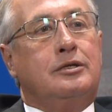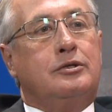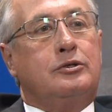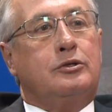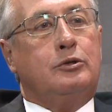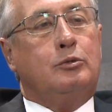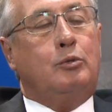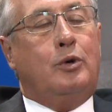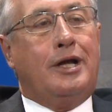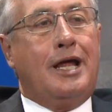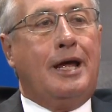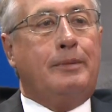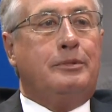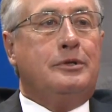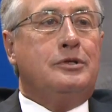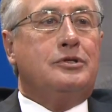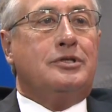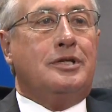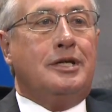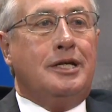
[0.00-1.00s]
to what
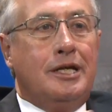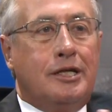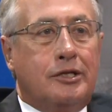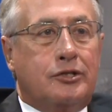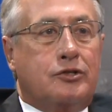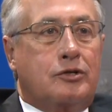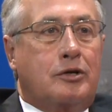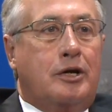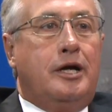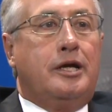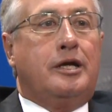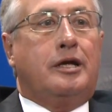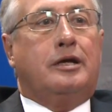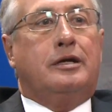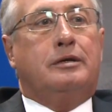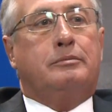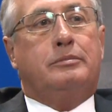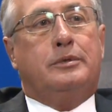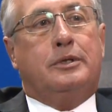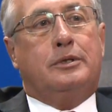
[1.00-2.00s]
happens in
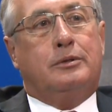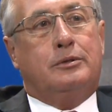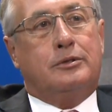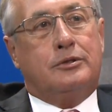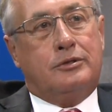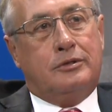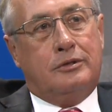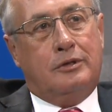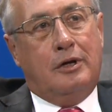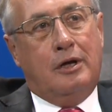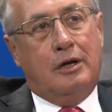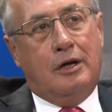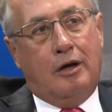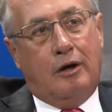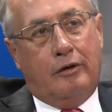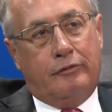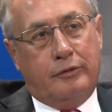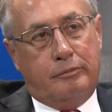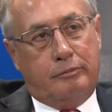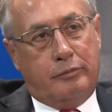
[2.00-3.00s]
Australia, because
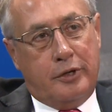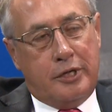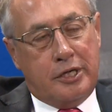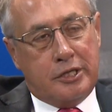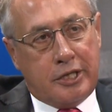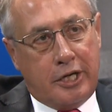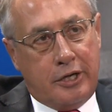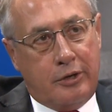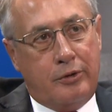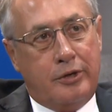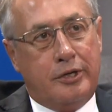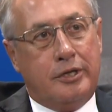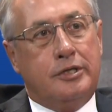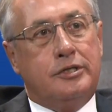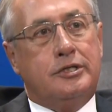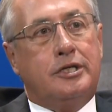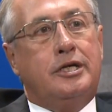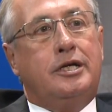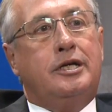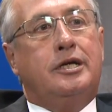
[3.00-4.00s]
of the British
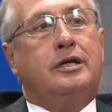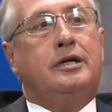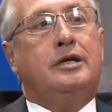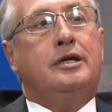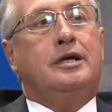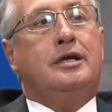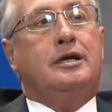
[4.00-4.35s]
heritage here,